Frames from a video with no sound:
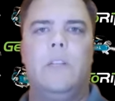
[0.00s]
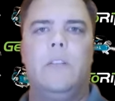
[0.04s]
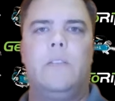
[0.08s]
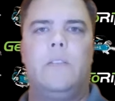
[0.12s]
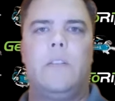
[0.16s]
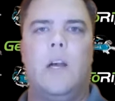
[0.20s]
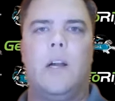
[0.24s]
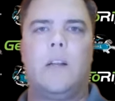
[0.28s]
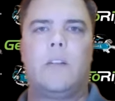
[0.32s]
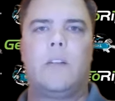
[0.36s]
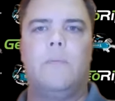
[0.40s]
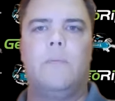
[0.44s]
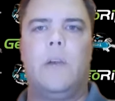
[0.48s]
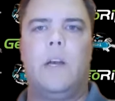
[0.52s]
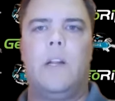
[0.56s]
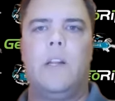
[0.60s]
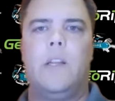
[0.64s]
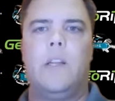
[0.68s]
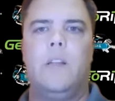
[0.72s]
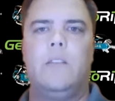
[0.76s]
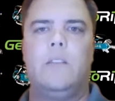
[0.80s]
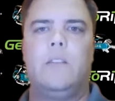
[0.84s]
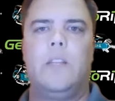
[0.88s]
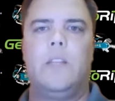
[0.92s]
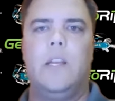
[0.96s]
talked about it
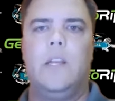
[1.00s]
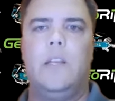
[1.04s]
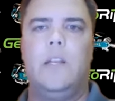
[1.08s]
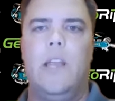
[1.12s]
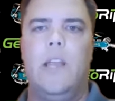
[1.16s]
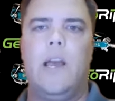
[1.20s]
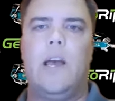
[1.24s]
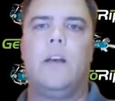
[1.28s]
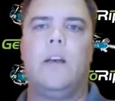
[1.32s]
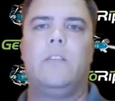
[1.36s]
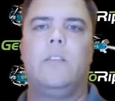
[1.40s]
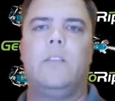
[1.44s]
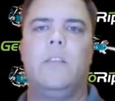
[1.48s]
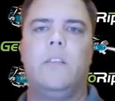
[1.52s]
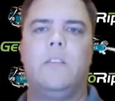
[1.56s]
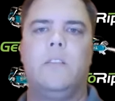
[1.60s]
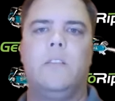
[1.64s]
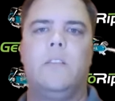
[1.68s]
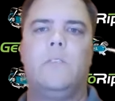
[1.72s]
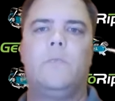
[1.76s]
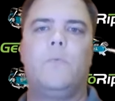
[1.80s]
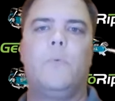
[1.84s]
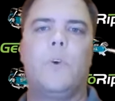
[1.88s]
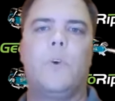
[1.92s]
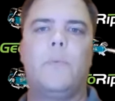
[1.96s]
and said, yeah, this
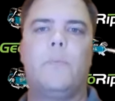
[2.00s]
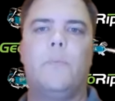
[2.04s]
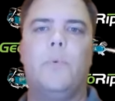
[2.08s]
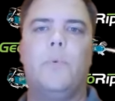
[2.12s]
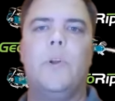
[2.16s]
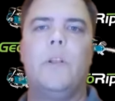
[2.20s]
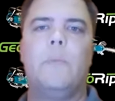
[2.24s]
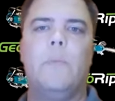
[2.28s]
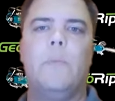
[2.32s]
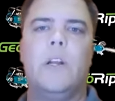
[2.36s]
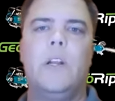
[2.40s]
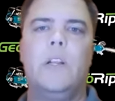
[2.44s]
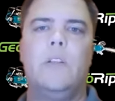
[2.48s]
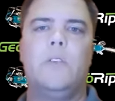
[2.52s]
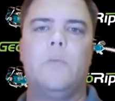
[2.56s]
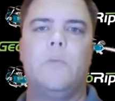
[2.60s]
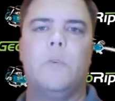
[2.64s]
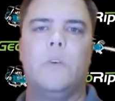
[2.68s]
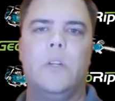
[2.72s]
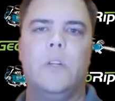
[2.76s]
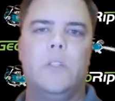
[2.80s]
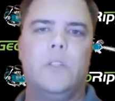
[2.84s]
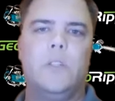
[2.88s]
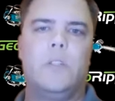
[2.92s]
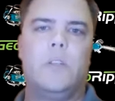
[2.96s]
is worth putting money
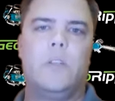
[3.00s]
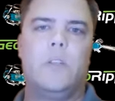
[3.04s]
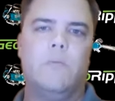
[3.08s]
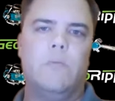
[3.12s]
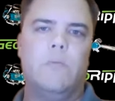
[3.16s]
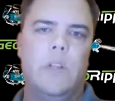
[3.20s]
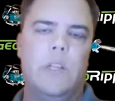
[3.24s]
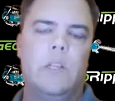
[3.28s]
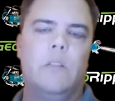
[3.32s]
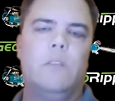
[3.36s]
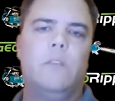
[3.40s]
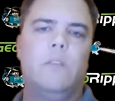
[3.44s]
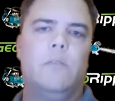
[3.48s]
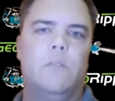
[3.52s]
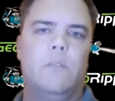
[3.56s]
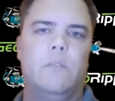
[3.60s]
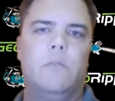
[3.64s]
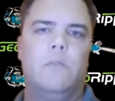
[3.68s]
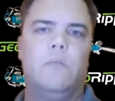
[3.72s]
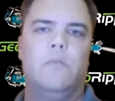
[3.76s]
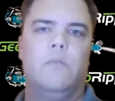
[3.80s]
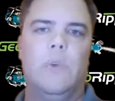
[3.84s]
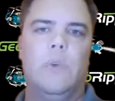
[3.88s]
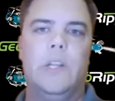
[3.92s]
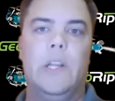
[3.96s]
towards. So we
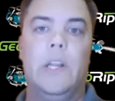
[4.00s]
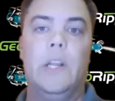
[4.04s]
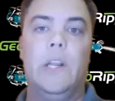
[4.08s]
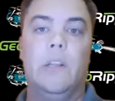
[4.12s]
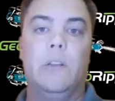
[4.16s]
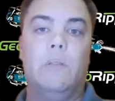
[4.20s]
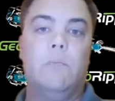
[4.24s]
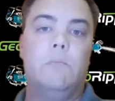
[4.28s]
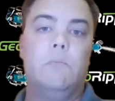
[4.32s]
did it.